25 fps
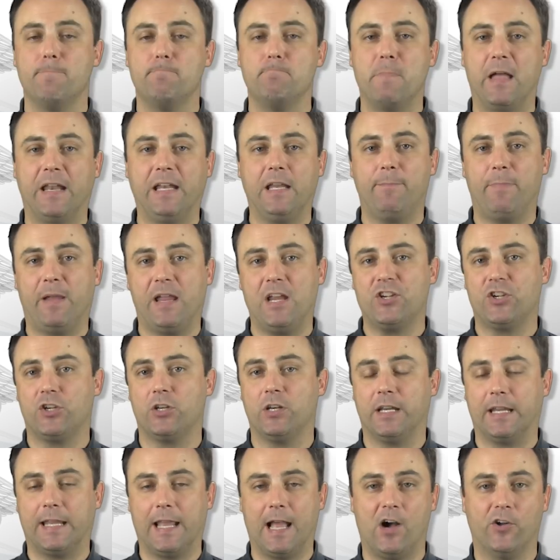Many
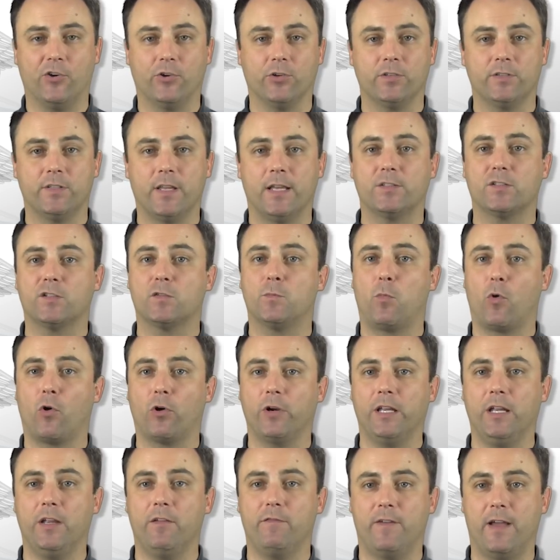patient encounters at
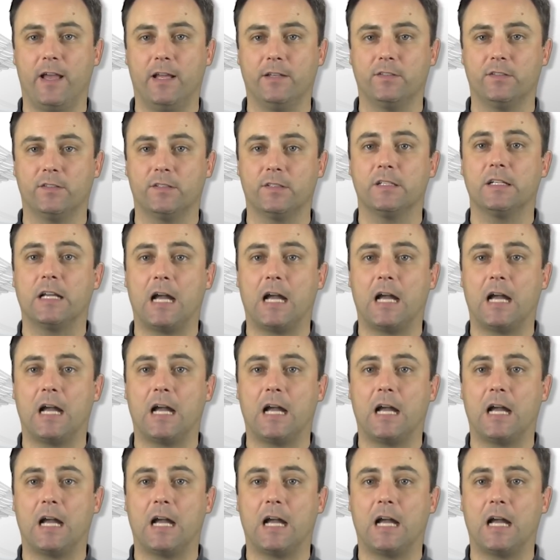sporting events,